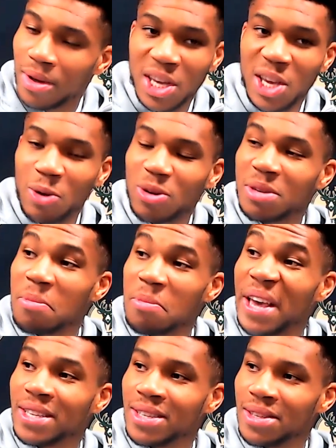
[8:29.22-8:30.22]
He was
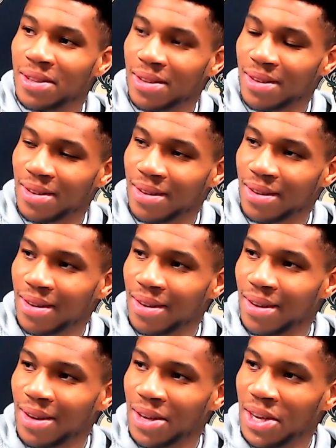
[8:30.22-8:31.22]
amazing.
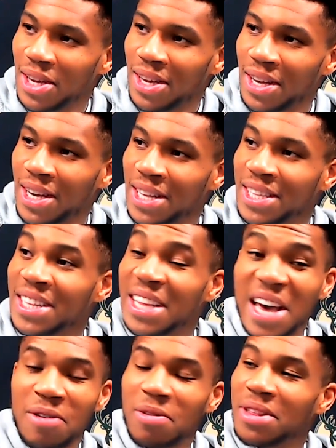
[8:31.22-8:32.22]
He
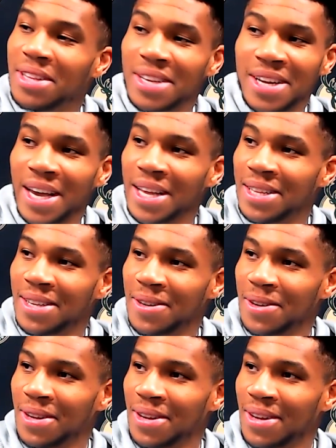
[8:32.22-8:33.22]
did everything great.
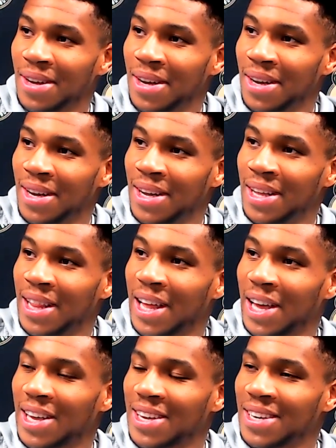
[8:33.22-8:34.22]

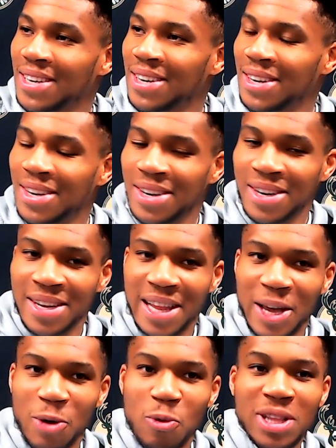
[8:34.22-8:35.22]
Like
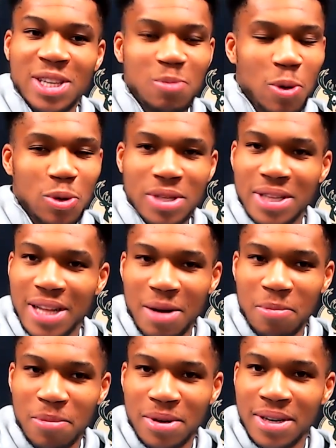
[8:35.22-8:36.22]
when he's posting
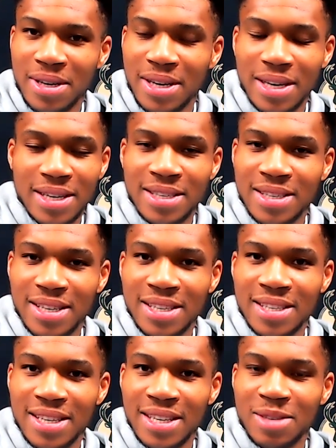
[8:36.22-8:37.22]
up,
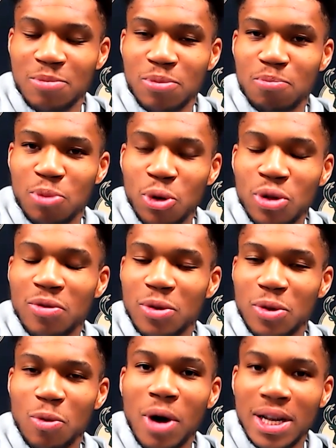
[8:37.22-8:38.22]
is beautiful
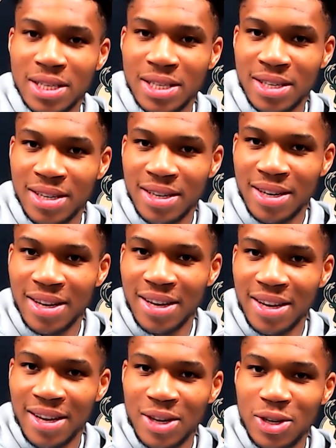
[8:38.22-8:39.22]
to watch,
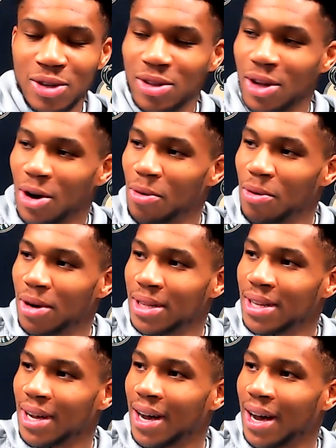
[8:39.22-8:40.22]
you know,
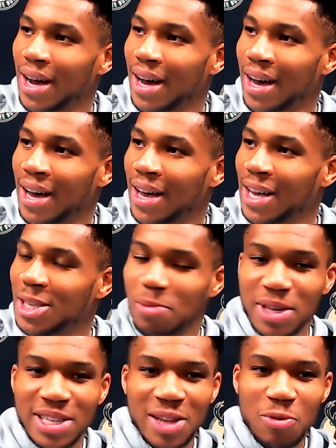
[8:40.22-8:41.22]
and
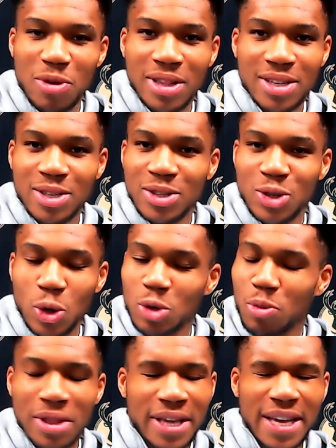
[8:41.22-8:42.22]
especially when they're so
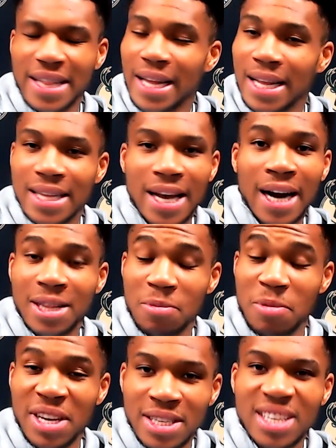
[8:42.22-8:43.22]
small they cannot guard
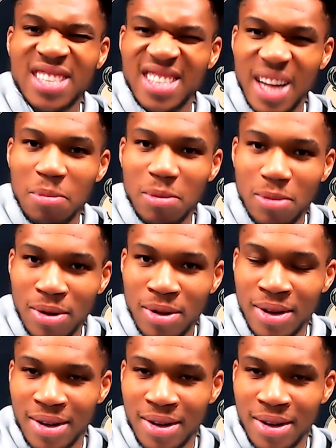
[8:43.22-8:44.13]
him. He's unstoppable.